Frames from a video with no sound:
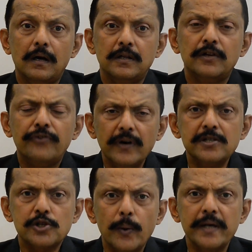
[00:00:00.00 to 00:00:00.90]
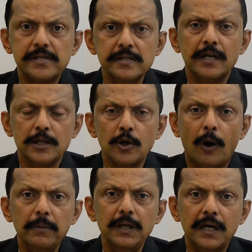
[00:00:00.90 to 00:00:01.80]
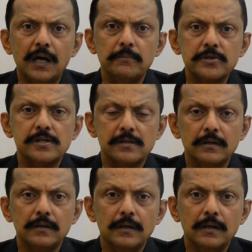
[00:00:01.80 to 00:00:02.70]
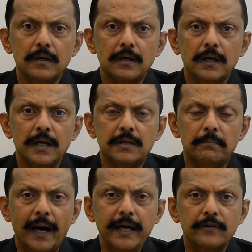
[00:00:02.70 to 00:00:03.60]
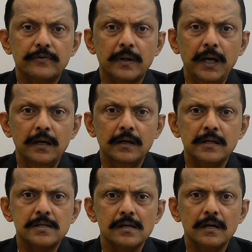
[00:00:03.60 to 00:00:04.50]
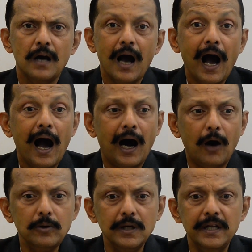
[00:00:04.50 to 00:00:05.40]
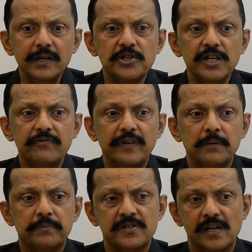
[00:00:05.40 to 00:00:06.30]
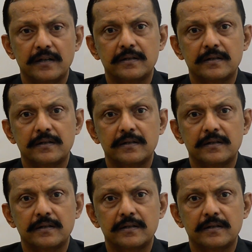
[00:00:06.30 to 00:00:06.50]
The first question that normally comes in the mind of the reader is, how did they achieve 10%?